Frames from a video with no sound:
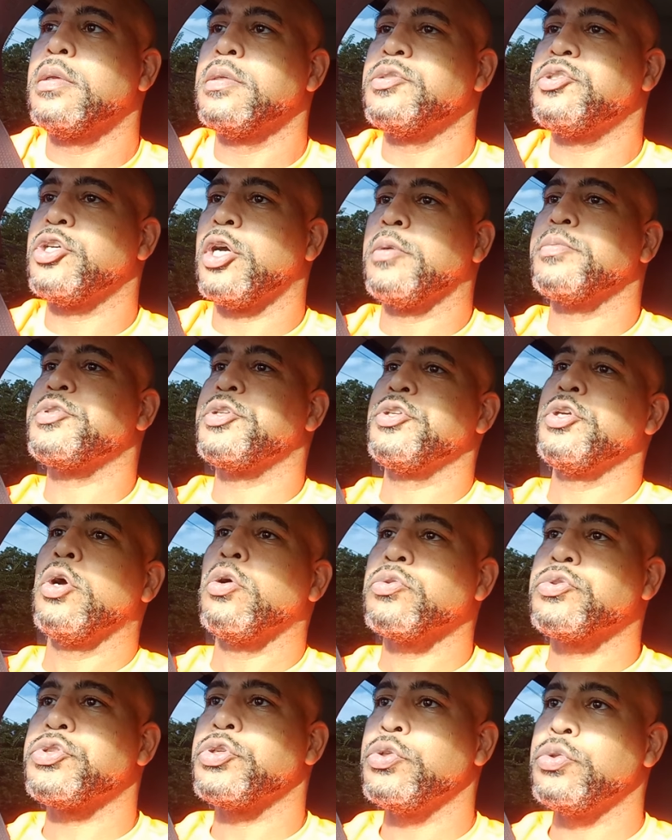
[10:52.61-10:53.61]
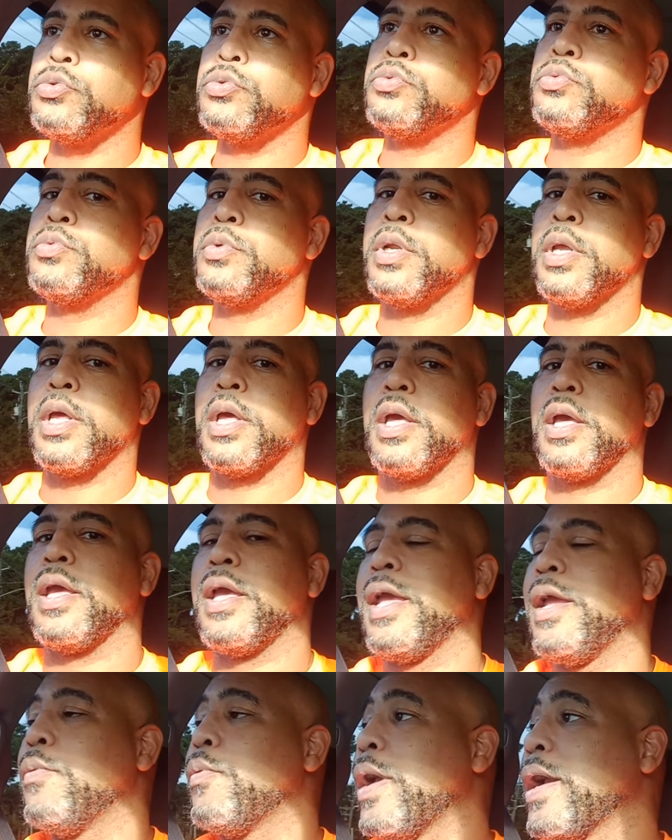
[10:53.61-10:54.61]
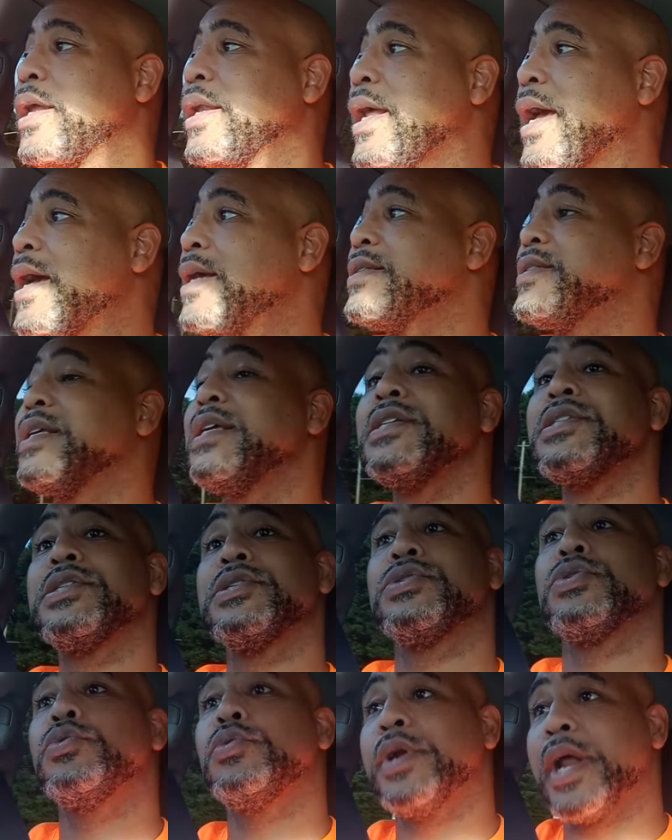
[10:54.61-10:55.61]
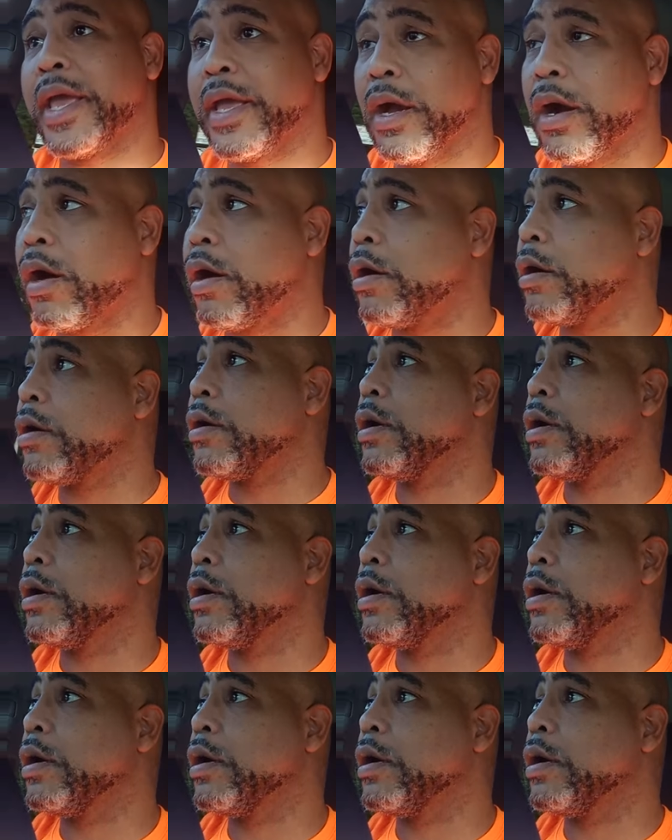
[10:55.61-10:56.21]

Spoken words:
jump to your tune and recognize this is who they are.